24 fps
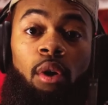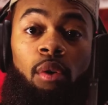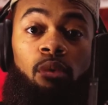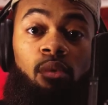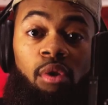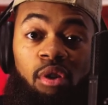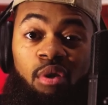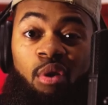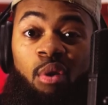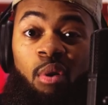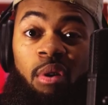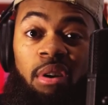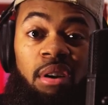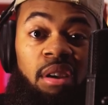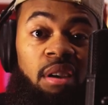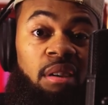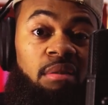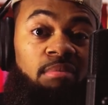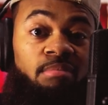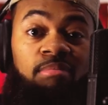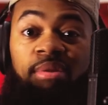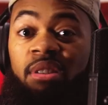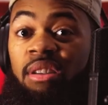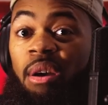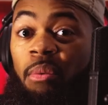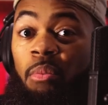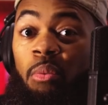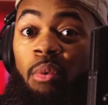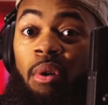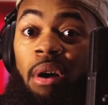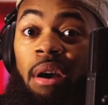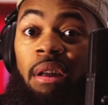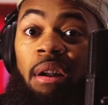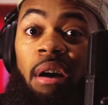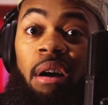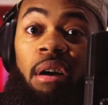recording
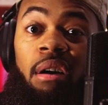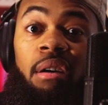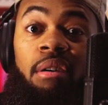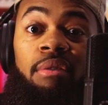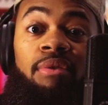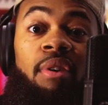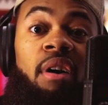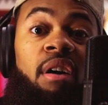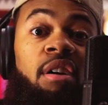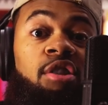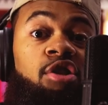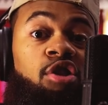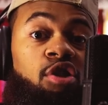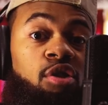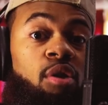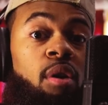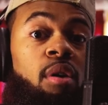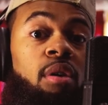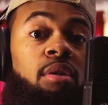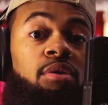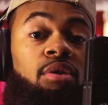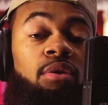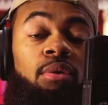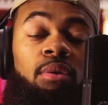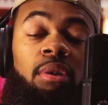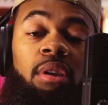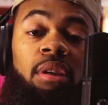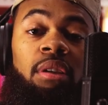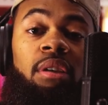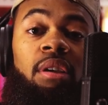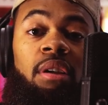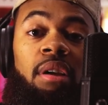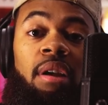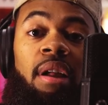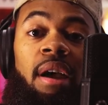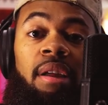somewhat of a song so you can
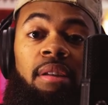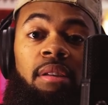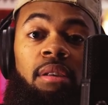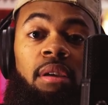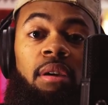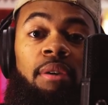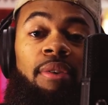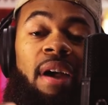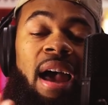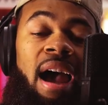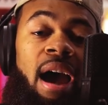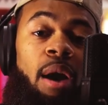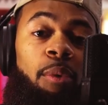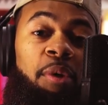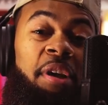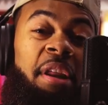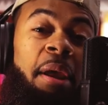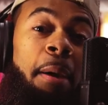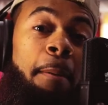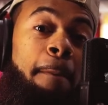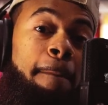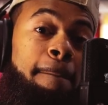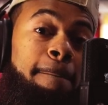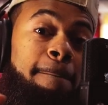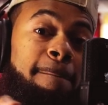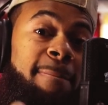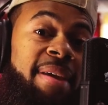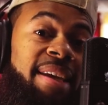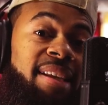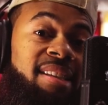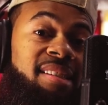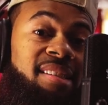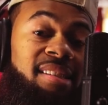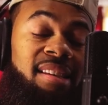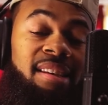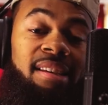get an idea of how it
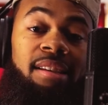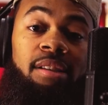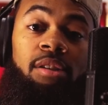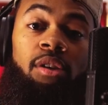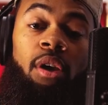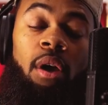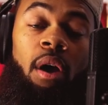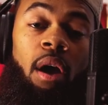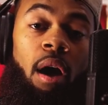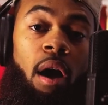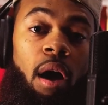mixes